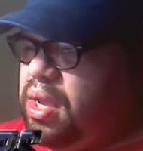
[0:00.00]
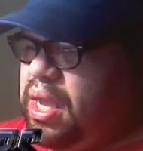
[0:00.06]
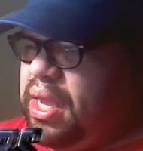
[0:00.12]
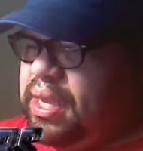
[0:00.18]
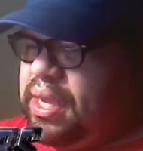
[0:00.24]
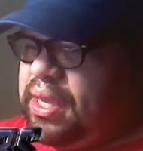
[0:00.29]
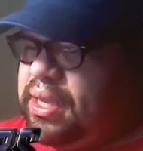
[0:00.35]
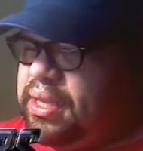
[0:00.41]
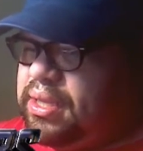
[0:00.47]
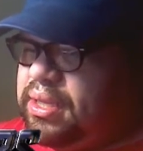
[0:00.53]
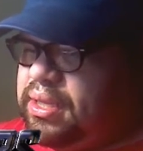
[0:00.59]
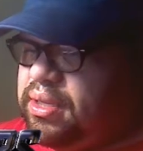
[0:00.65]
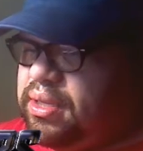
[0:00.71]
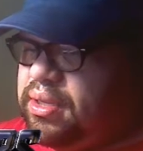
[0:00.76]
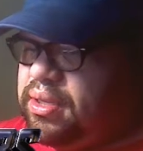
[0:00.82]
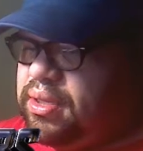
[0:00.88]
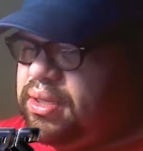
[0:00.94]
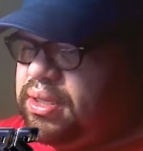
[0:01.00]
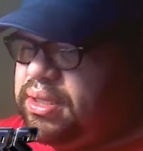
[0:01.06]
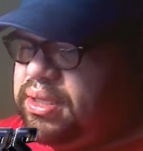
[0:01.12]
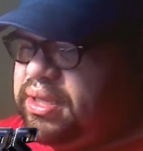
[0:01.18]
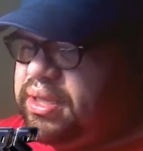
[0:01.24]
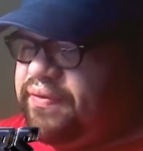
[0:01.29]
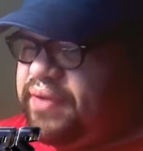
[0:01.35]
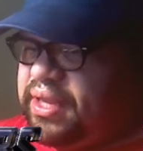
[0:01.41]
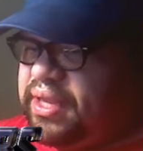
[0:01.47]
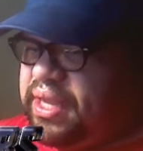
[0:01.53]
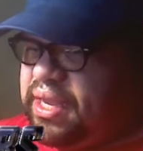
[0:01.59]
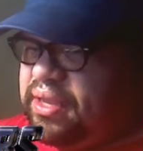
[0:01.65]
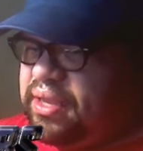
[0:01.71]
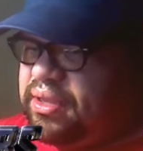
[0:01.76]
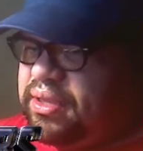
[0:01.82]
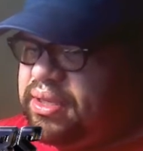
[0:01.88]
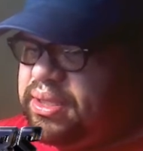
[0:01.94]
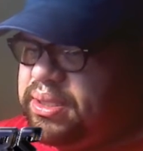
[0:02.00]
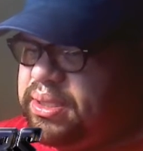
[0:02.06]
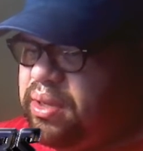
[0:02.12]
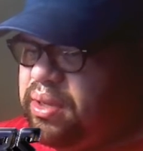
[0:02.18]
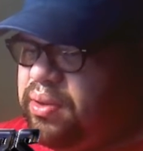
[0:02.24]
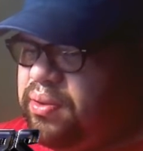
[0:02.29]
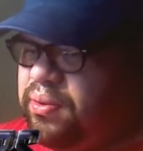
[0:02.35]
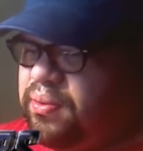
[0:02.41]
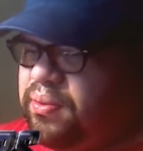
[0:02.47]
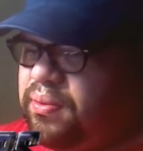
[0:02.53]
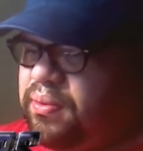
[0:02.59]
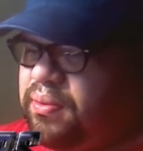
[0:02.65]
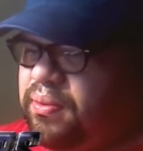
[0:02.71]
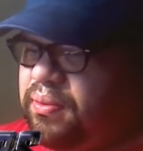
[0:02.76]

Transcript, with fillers: and stuff like that. So,